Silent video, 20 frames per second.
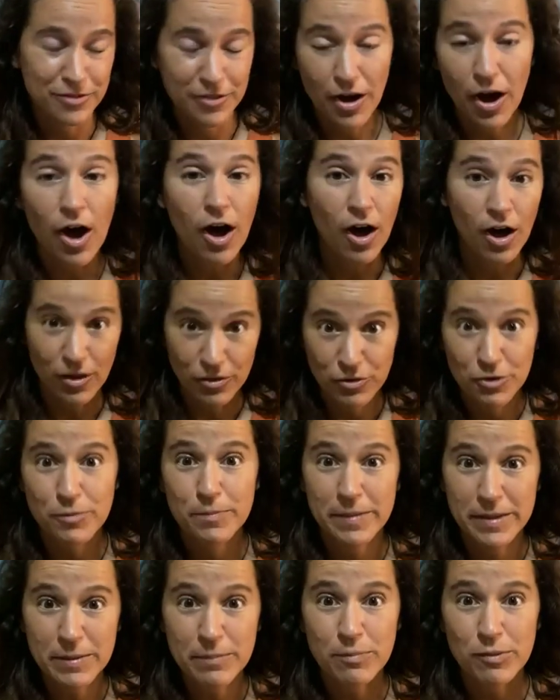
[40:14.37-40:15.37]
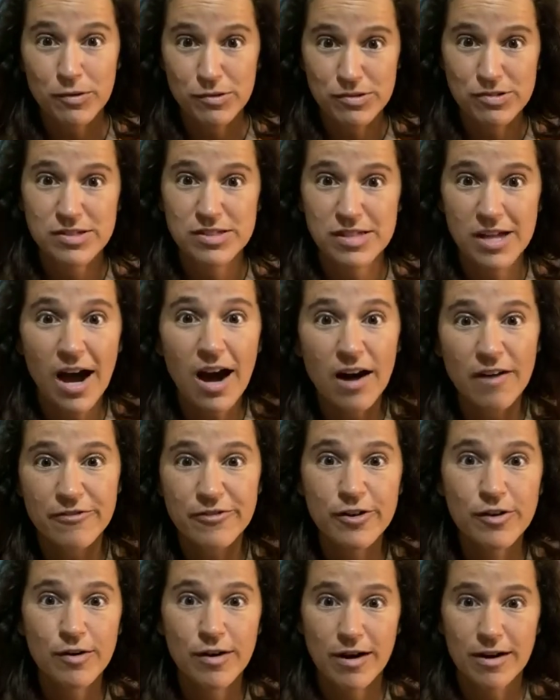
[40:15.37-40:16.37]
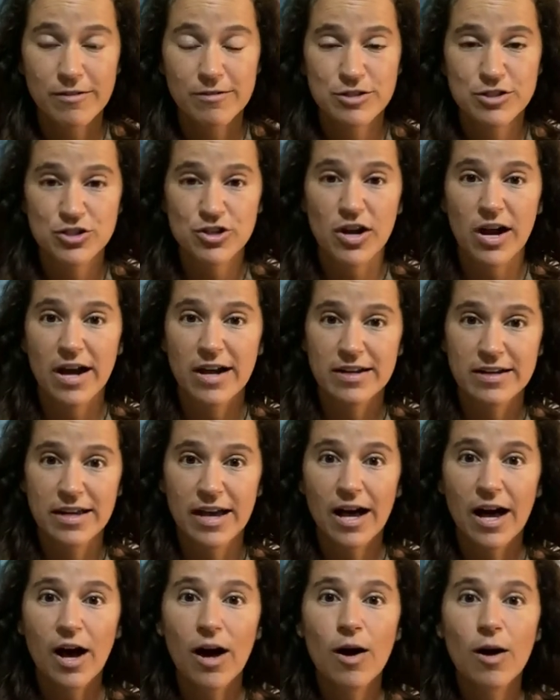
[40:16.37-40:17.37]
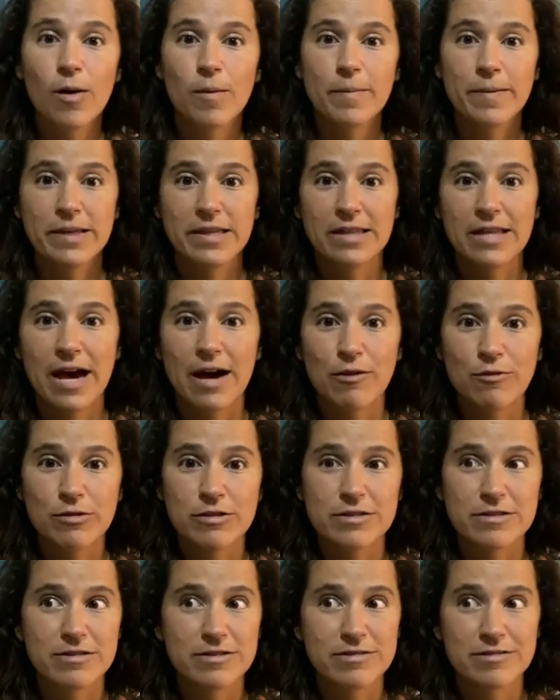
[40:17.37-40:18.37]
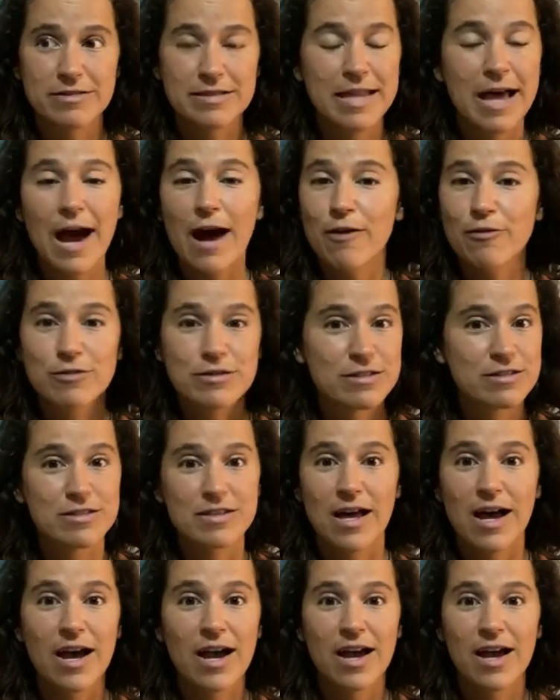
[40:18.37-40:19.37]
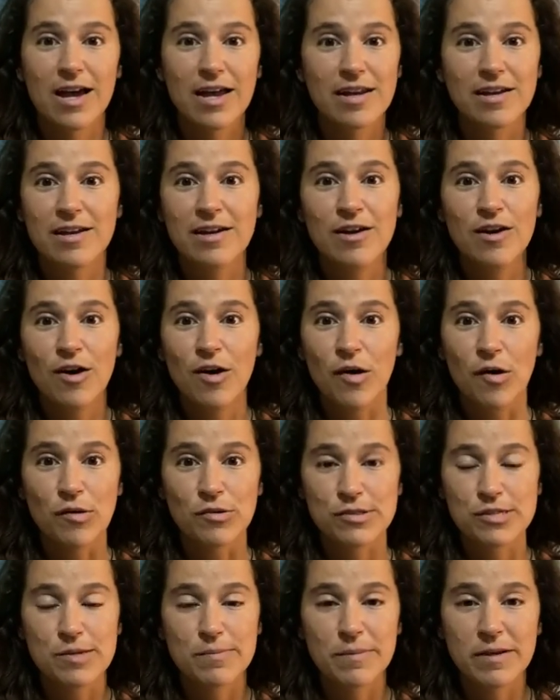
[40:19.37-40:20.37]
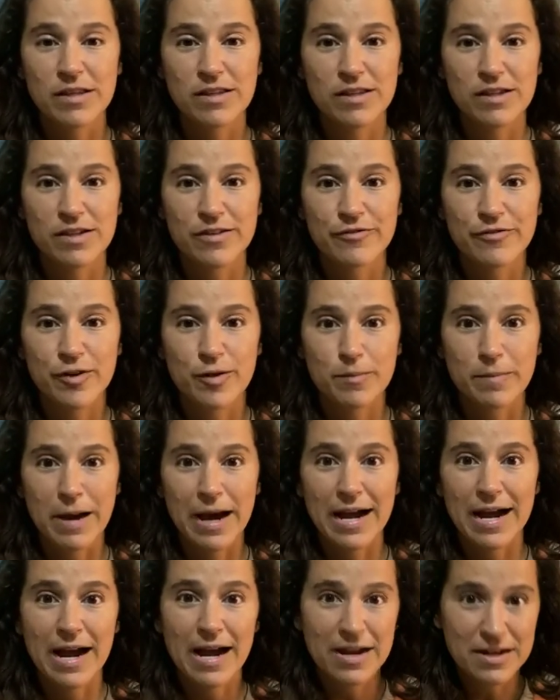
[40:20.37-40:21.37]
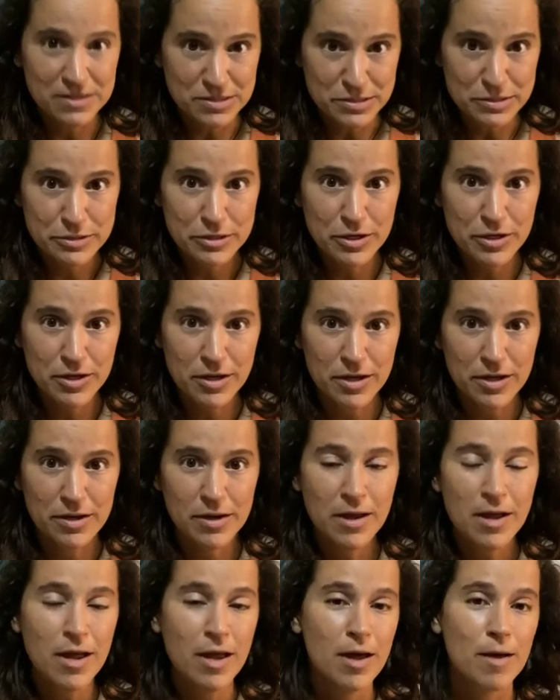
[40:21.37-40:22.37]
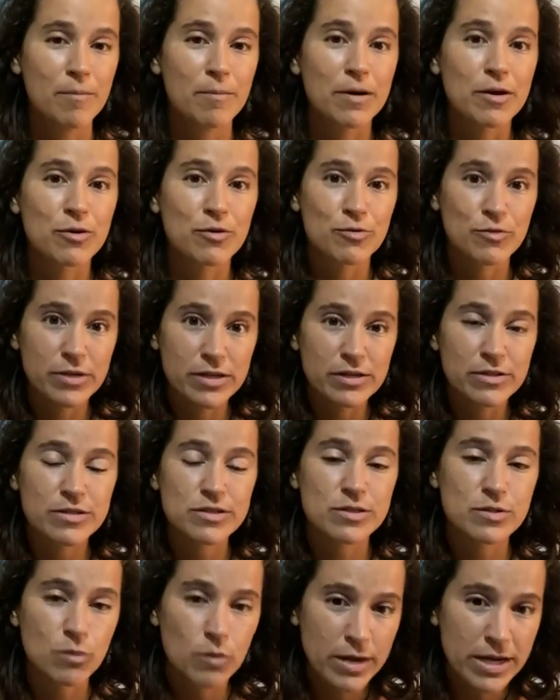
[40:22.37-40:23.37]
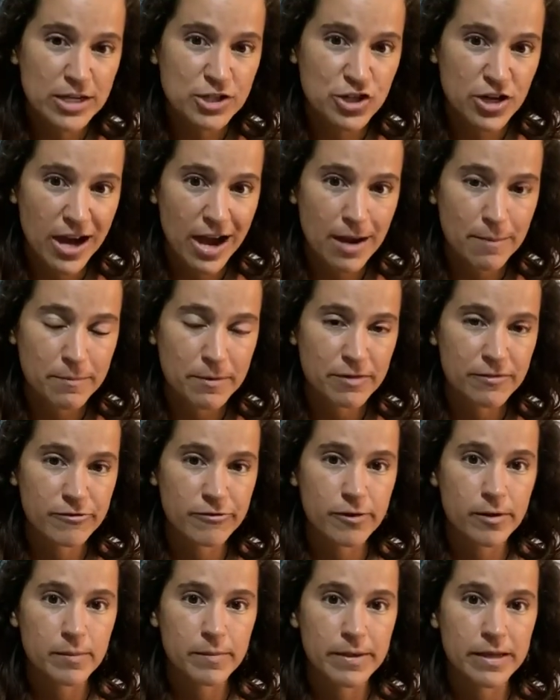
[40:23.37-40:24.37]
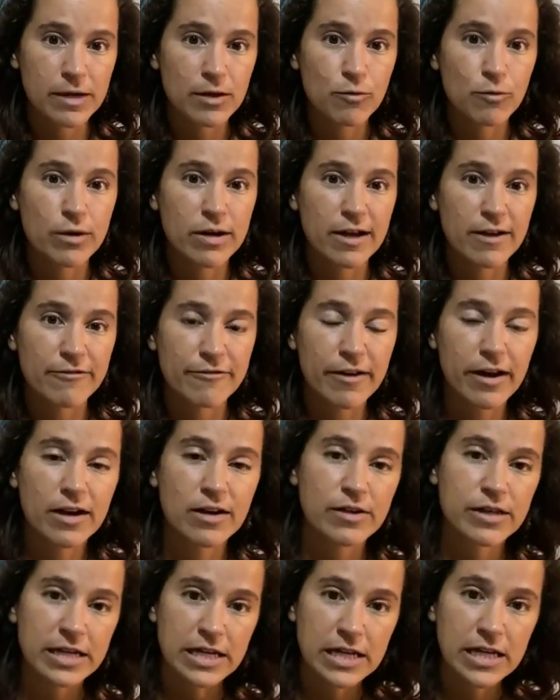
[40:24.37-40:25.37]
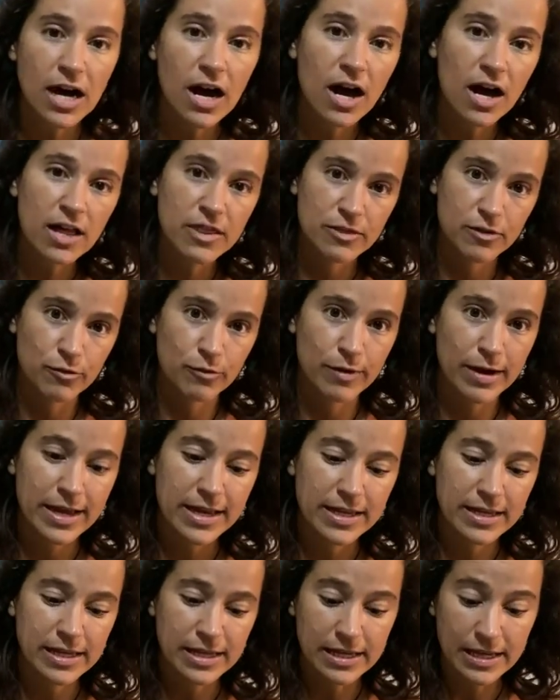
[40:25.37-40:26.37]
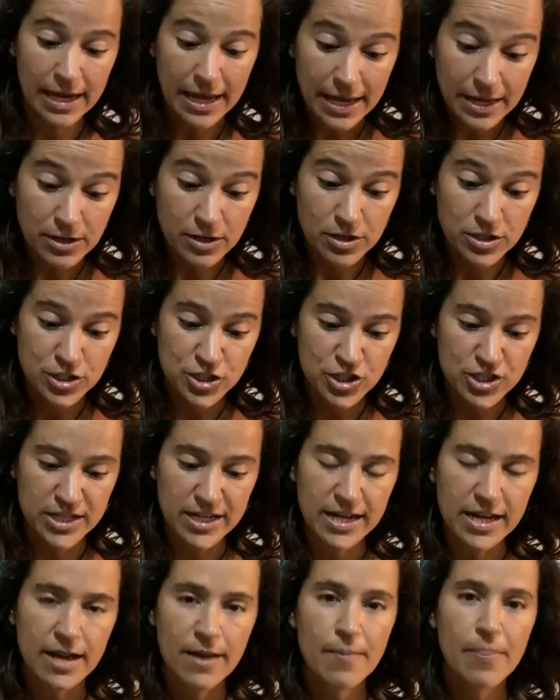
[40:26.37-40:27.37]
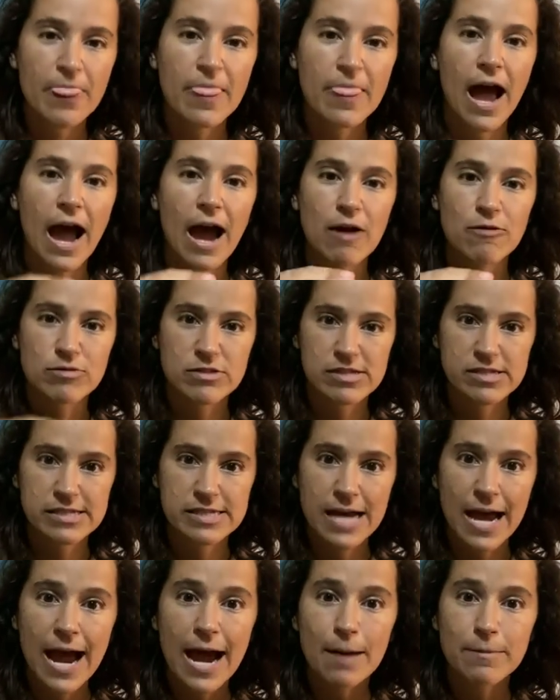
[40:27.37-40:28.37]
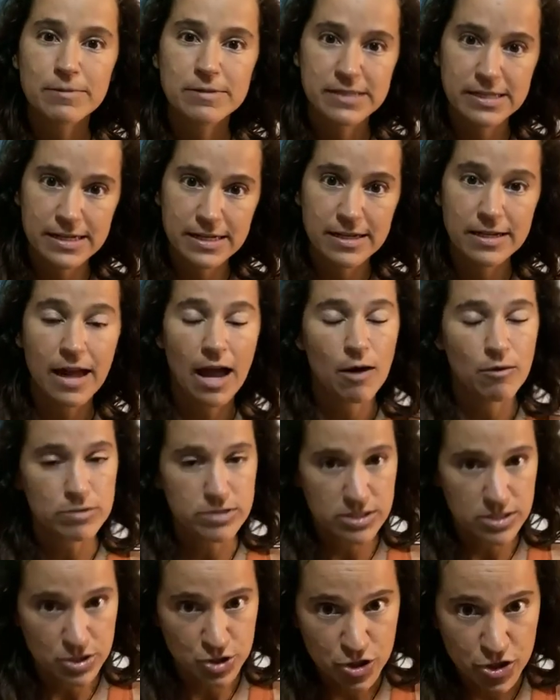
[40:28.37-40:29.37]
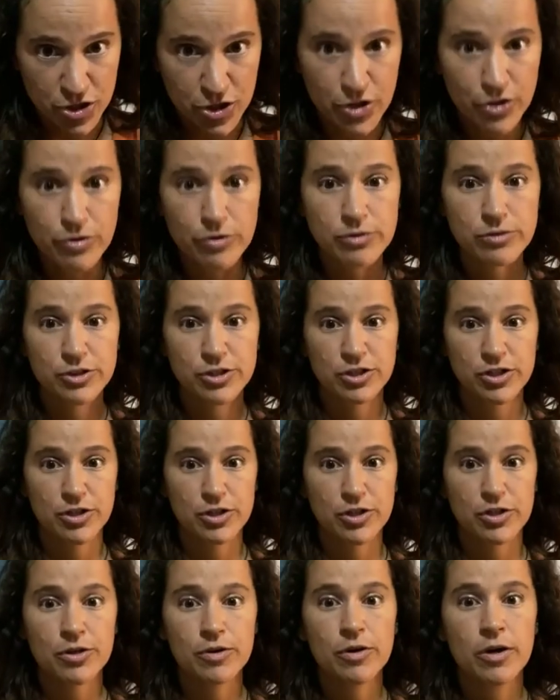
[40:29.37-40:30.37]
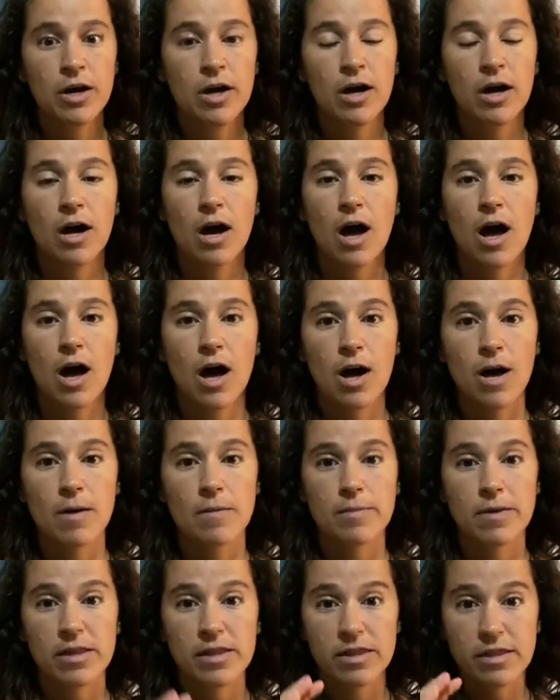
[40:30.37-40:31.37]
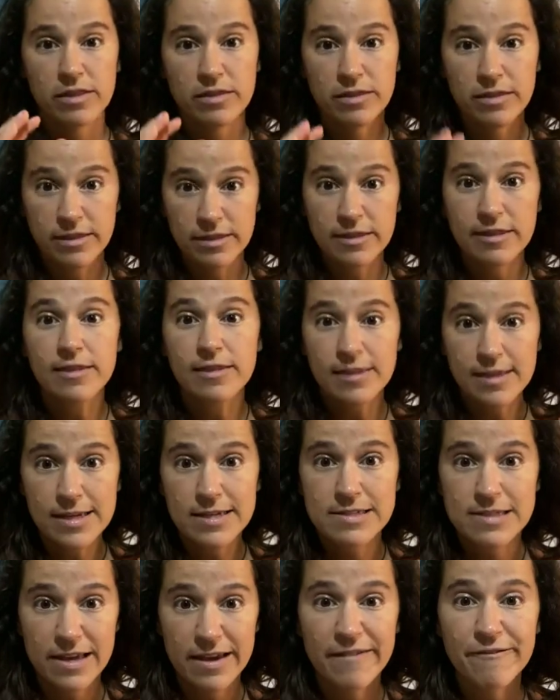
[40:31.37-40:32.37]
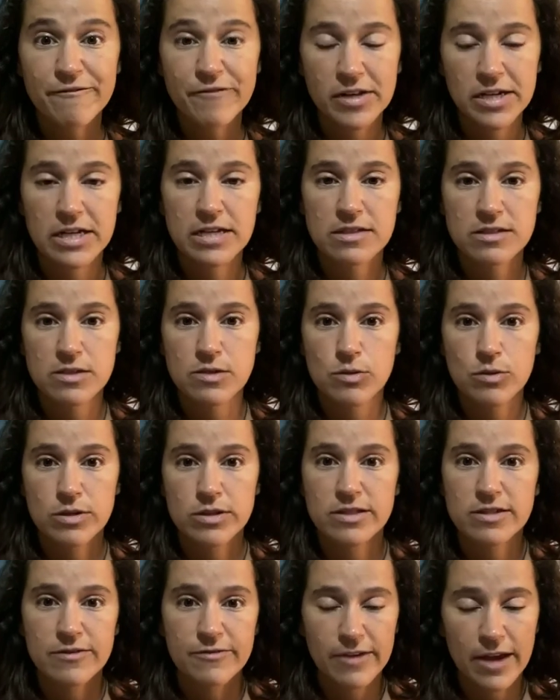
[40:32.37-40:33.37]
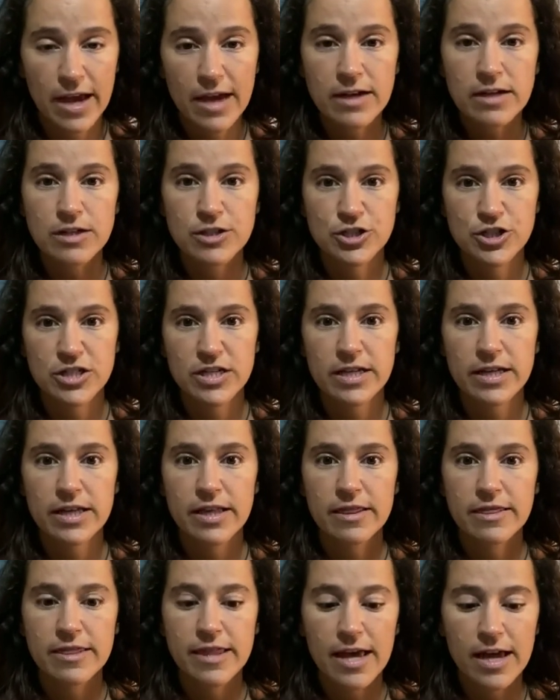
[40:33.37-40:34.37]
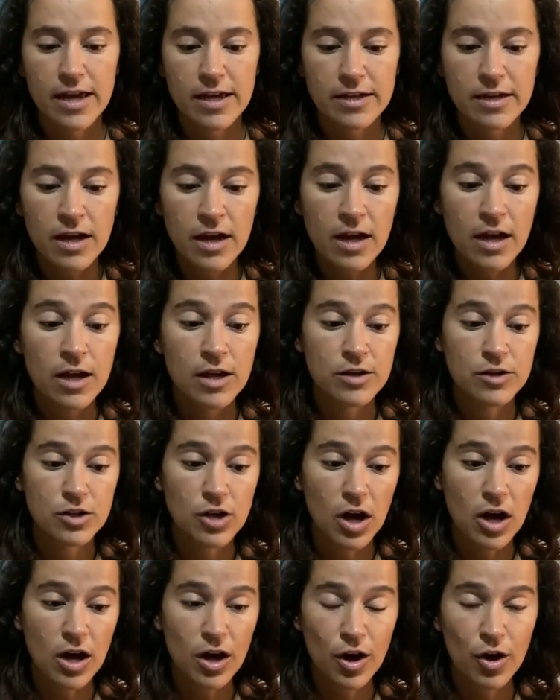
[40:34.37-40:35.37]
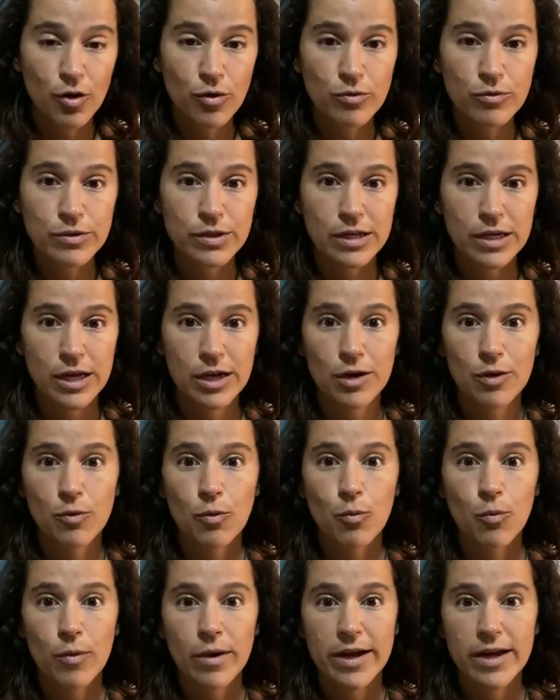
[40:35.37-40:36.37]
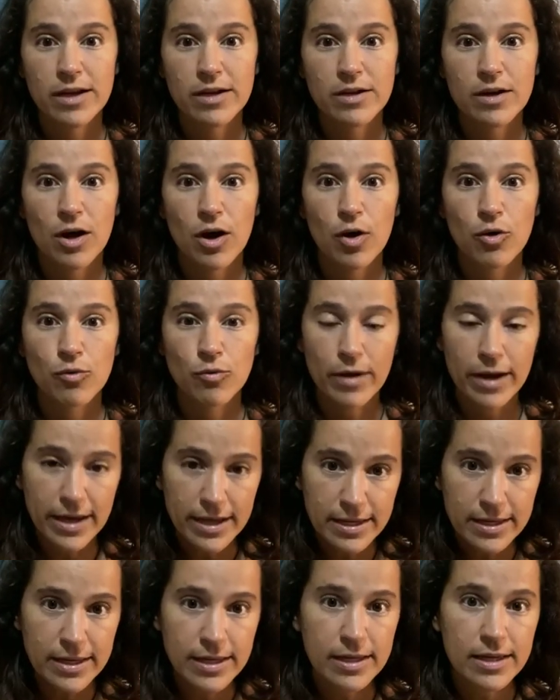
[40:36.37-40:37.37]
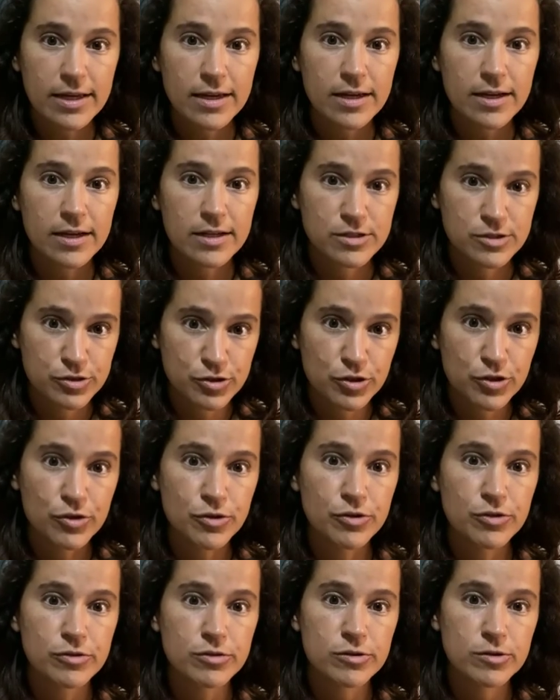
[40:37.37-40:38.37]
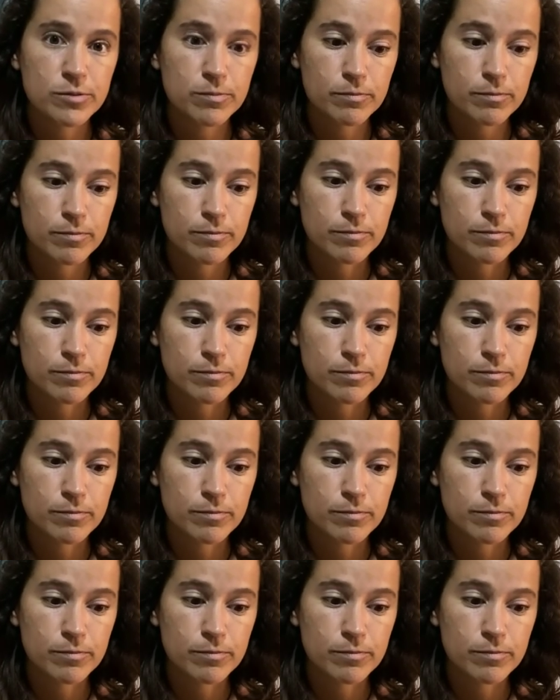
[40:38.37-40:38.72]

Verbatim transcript: the other people's stuff who I was trying to help, and that was that was not ultimately for my highest good. But a real switch happened for me when I finally got the Reiki energy. I was tapped in. I was attuned to um, this infinite source of energy that not only when a Reiki attuned